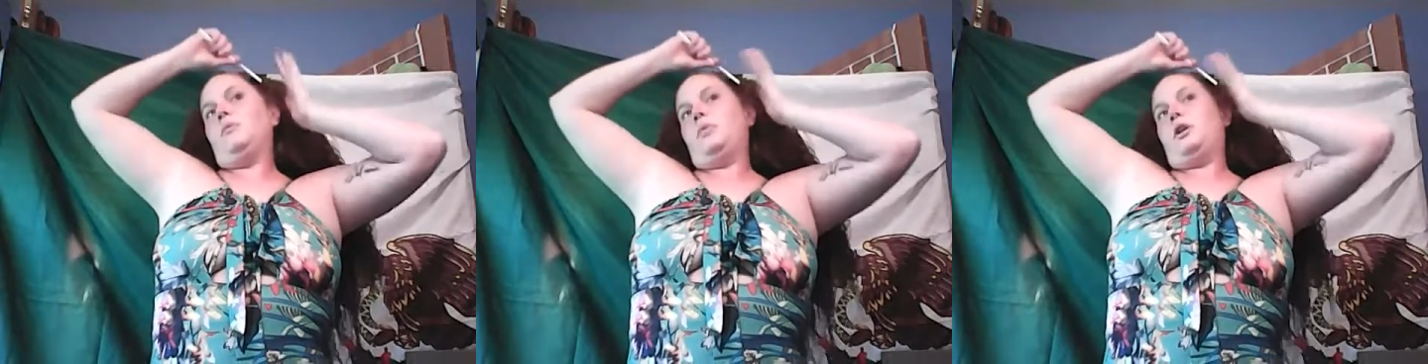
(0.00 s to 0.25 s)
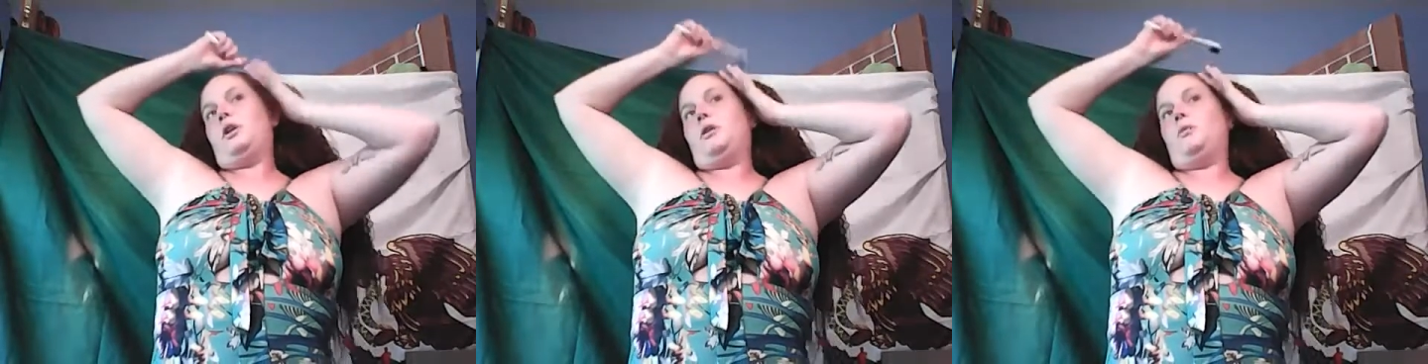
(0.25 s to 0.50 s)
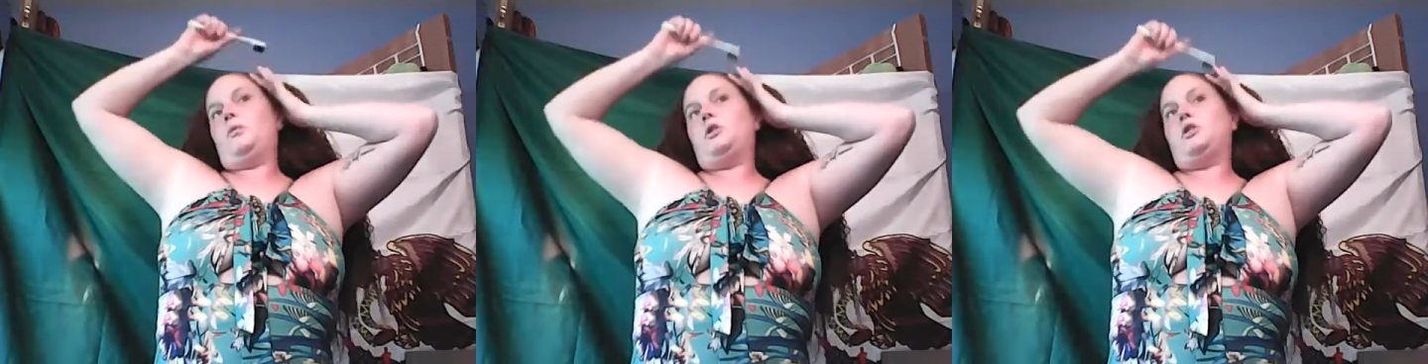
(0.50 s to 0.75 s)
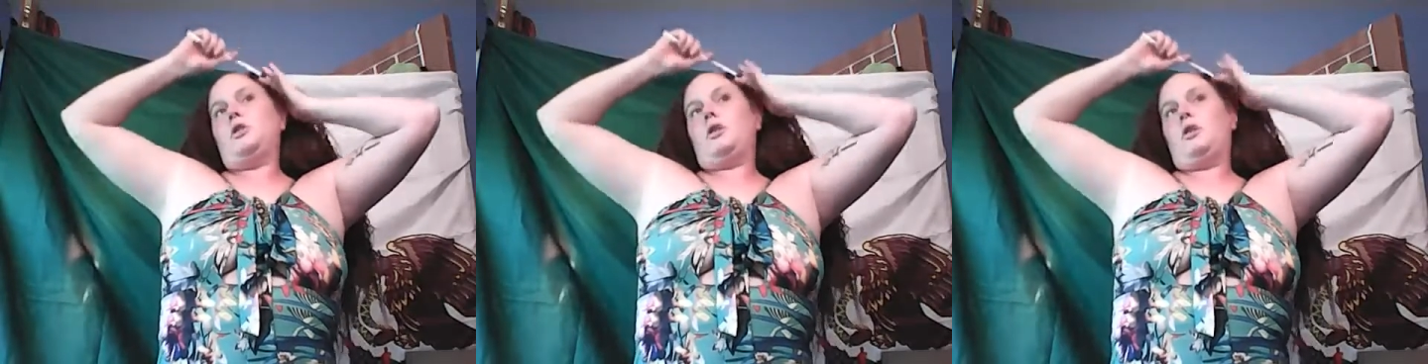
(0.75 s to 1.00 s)
But we
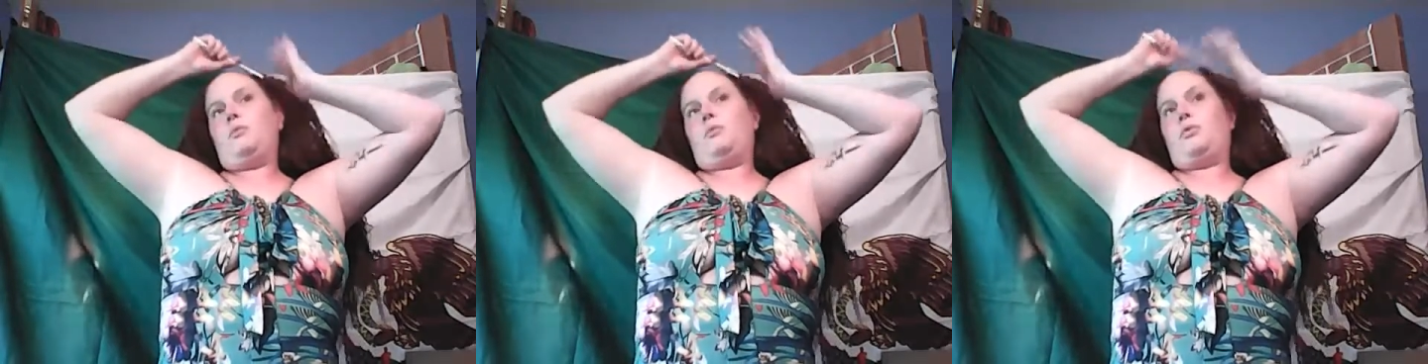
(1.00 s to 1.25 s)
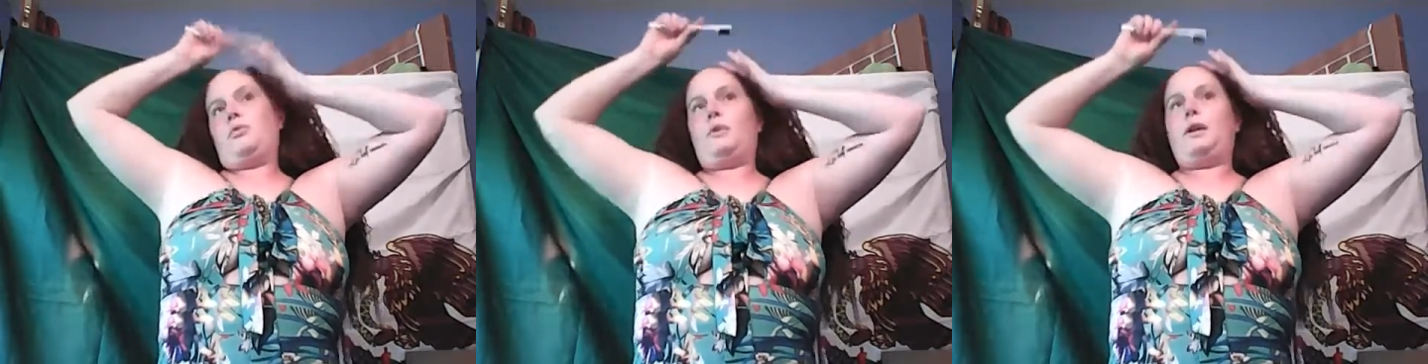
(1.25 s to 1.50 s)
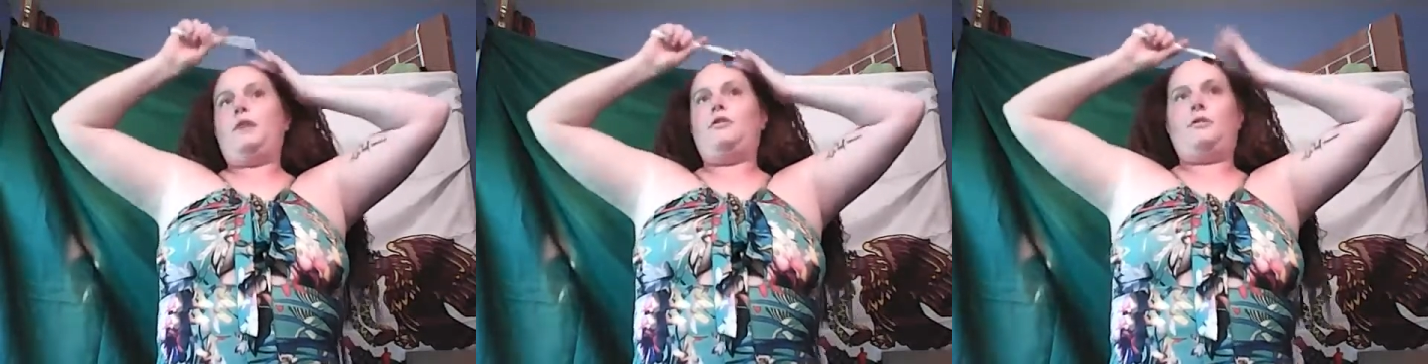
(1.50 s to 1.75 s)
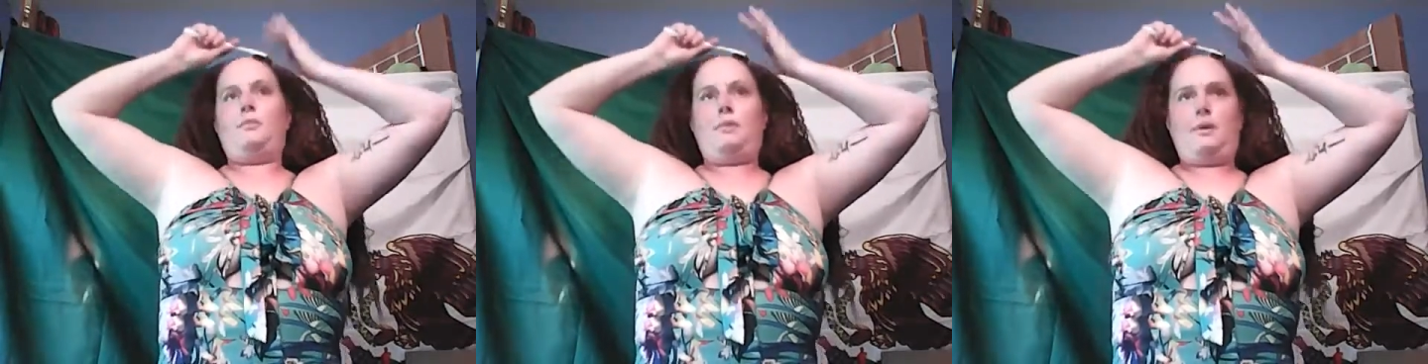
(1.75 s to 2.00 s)
should all pray
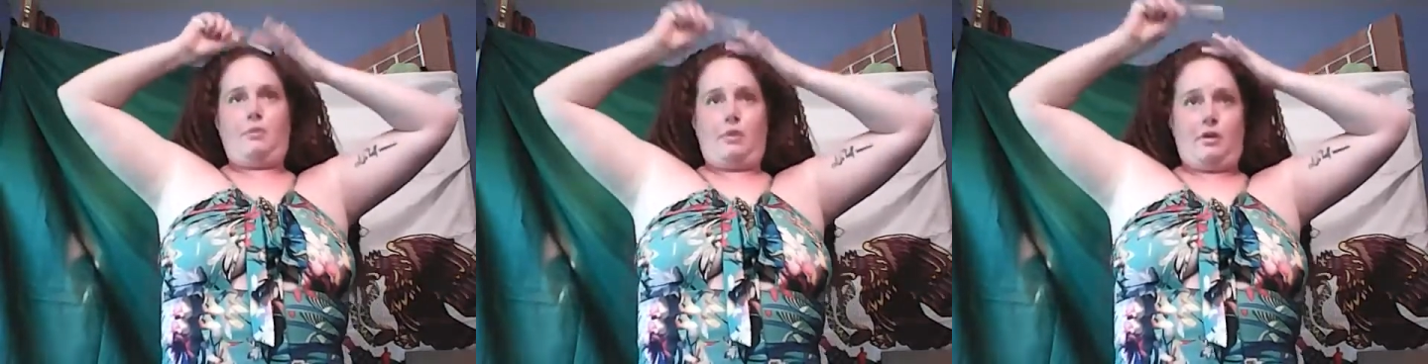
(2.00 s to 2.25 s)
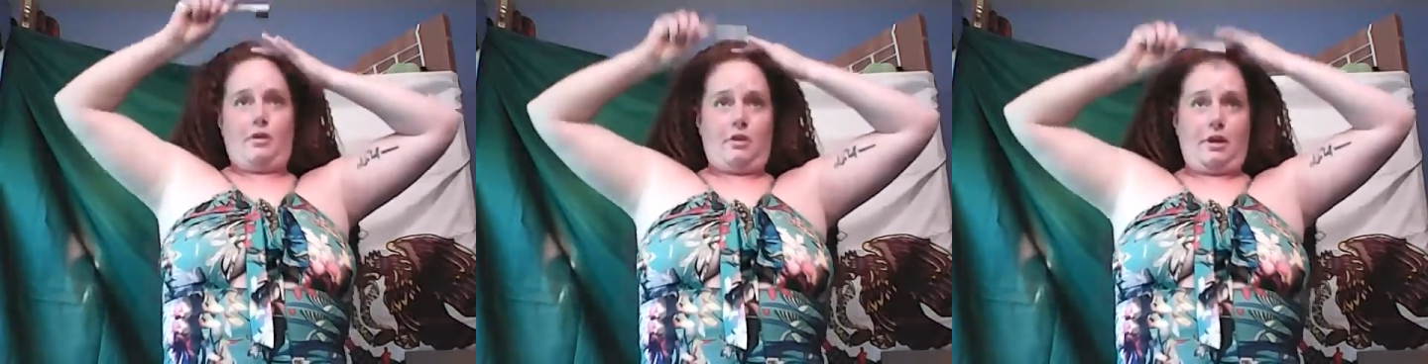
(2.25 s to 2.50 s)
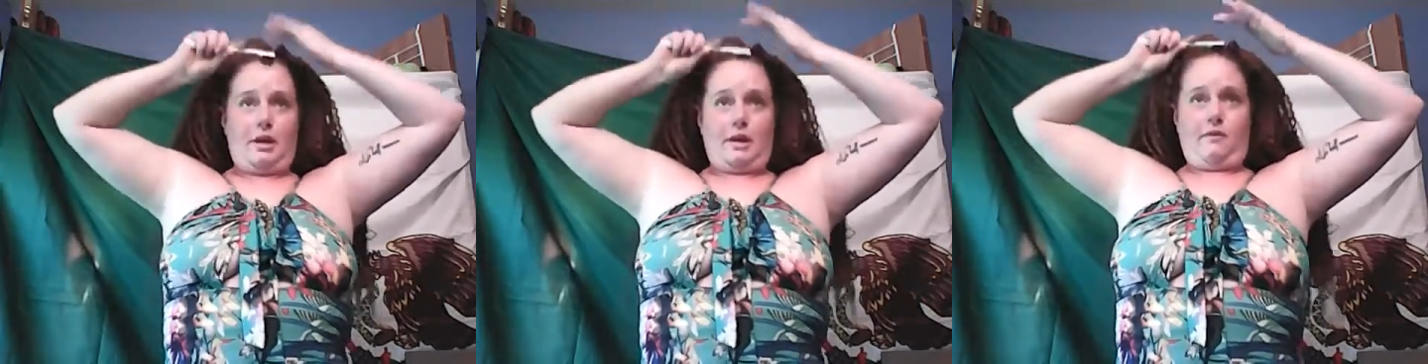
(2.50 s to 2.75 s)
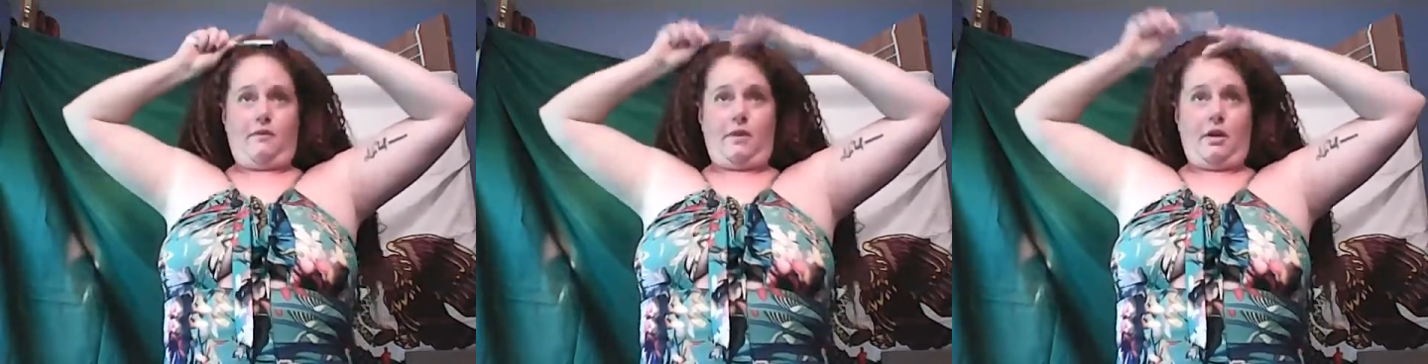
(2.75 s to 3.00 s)
for the people in
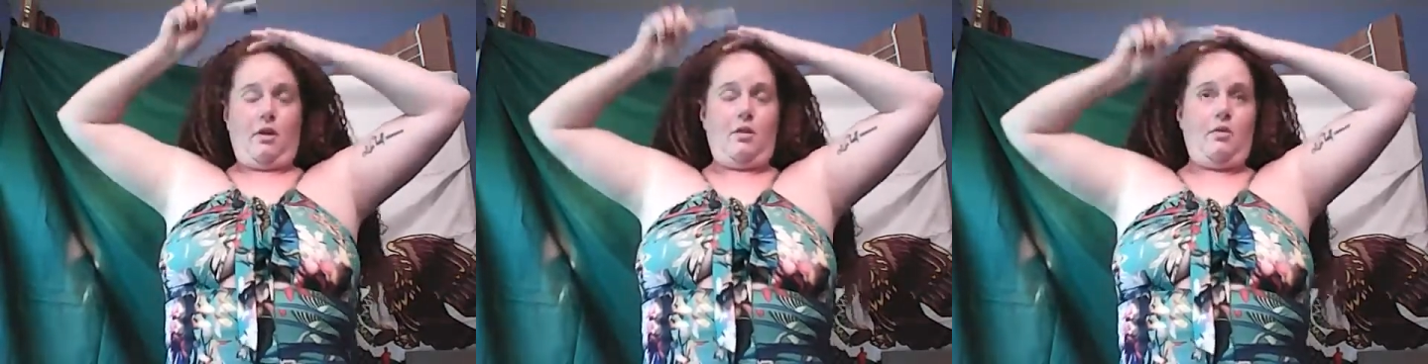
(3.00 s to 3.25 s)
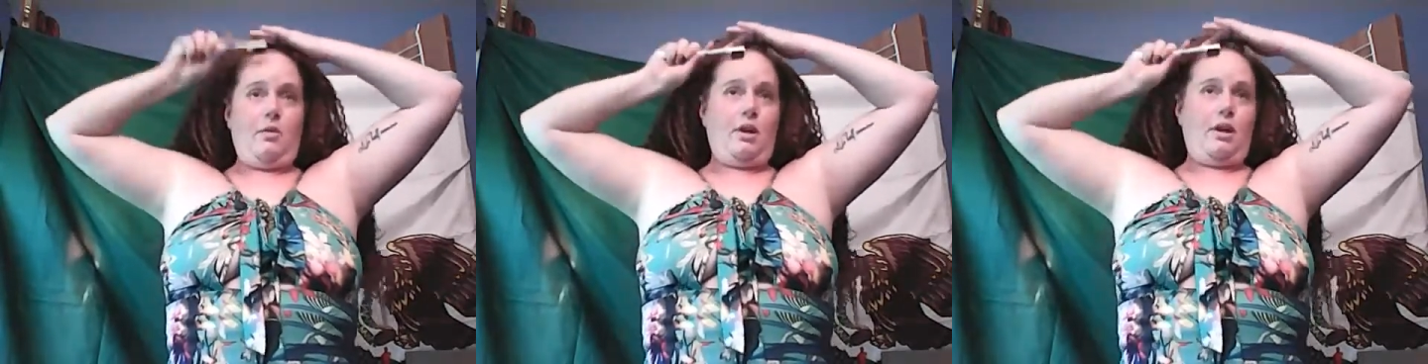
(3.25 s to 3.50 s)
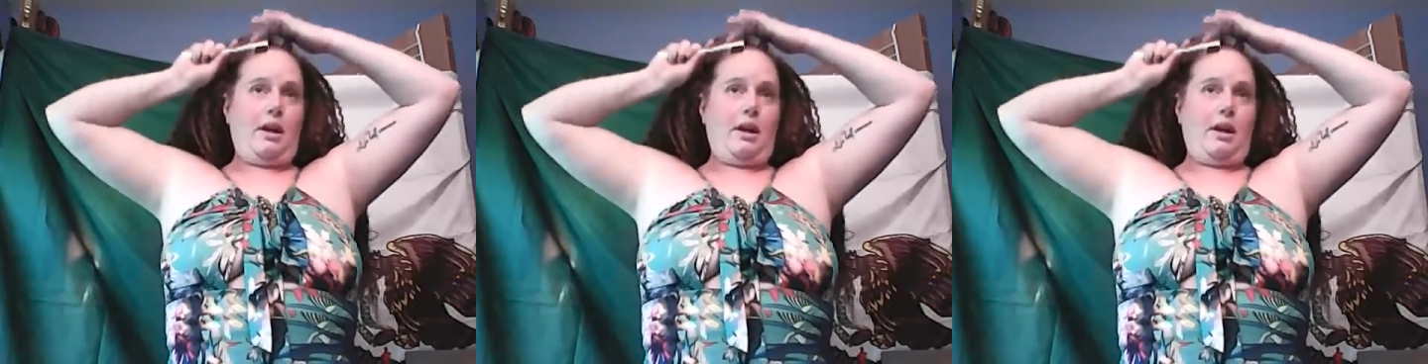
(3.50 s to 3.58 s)
Hurricane Fiona.